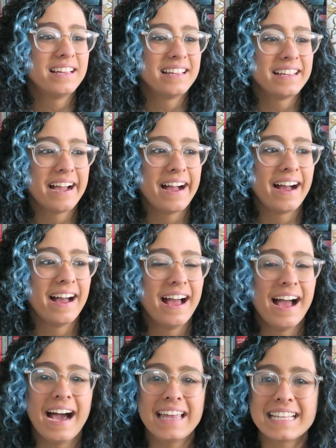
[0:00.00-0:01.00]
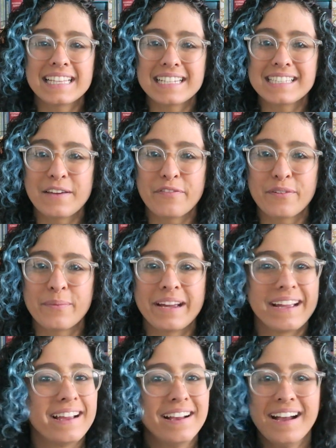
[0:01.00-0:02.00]
Yeah, I think that's it for
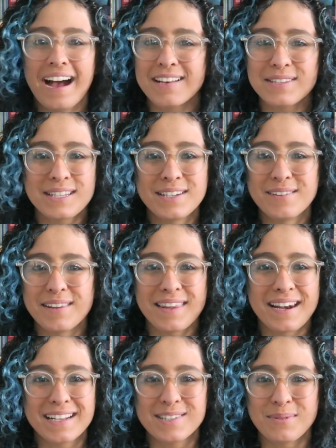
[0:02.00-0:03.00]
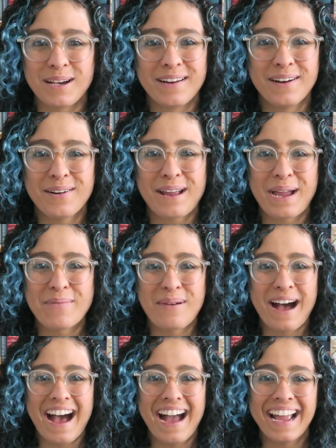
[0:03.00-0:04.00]
me. I'll see you on the next one. Okay,
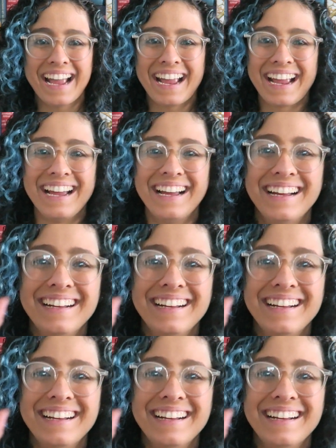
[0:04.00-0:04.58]
bye!